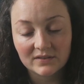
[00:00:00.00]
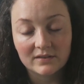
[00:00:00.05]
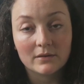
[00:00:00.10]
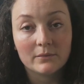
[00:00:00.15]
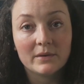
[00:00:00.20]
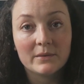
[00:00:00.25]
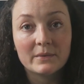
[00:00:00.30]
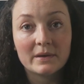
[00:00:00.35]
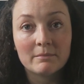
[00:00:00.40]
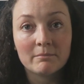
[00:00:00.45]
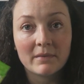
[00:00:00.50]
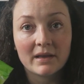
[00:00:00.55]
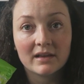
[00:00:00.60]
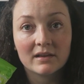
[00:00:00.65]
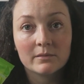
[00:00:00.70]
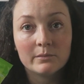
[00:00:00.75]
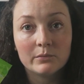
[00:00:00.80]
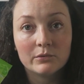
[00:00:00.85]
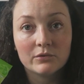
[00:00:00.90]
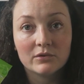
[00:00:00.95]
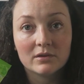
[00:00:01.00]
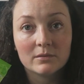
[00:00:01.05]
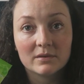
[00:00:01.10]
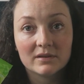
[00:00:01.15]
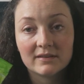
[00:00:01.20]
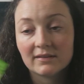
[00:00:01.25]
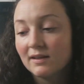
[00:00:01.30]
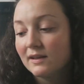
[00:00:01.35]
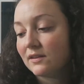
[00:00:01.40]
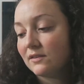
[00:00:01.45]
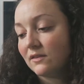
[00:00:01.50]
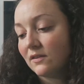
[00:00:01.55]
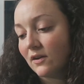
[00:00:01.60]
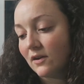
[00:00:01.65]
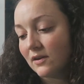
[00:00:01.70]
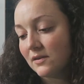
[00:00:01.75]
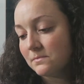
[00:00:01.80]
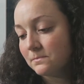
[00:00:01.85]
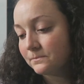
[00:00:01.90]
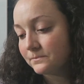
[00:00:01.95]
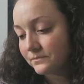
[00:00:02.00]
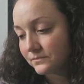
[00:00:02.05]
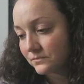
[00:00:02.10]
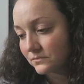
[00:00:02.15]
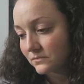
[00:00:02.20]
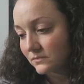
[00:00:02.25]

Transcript: so we went back and bought them a second time.